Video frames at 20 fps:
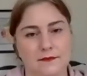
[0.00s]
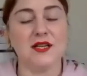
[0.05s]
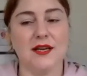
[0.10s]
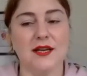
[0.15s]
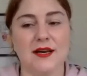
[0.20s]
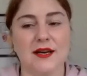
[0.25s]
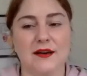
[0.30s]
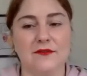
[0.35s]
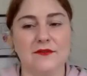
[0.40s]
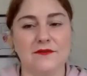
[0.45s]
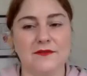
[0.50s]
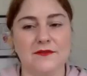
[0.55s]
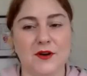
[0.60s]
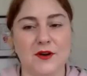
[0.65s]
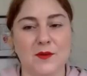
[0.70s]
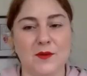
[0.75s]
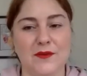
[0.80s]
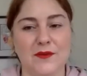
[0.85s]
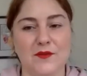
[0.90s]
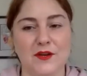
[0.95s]
have,
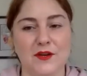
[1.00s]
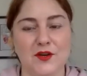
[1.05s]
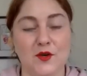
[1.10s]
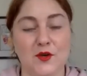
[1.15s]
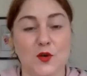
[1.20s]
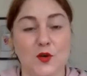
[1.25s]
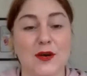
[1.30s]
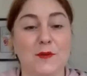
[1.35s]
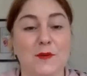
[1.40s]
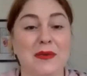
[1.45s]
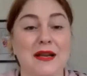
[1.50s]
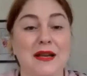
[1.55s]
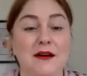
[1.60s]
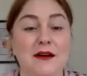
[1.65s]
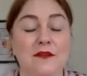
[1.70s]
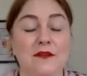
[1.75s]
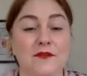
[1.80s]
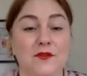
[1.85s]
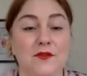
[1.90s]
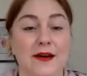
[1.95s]
we're going to do a quick
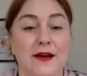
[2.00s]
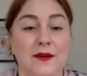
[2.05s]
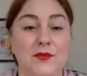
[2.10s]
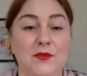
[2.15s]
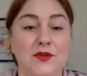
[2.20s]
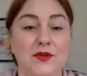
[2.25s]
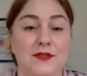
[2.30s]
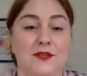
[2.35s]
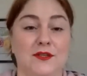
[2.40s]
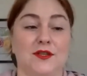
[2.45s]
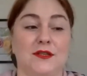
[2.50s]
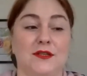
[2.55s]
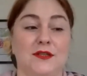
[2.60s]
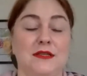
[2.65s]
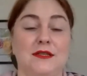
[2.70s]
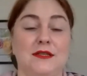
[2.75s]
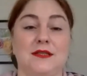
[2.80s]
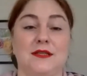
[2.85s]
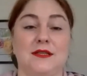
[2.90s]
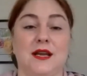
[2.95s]
plug for our
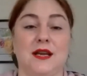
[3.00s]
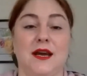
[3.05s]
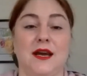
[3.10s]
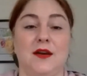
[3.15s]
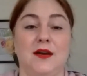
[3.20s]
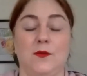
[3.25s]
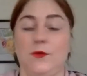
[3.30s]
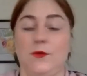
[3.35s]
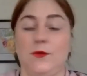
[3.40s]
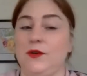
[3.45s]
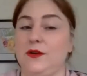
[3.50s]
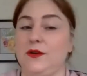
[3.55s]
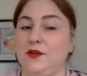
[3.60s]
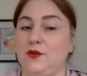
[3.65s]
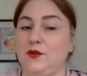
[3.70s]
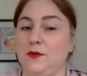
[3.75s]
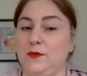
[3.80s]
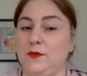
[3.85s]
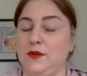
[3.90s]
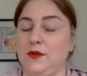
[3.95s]
musicians today. Yeah. Or we can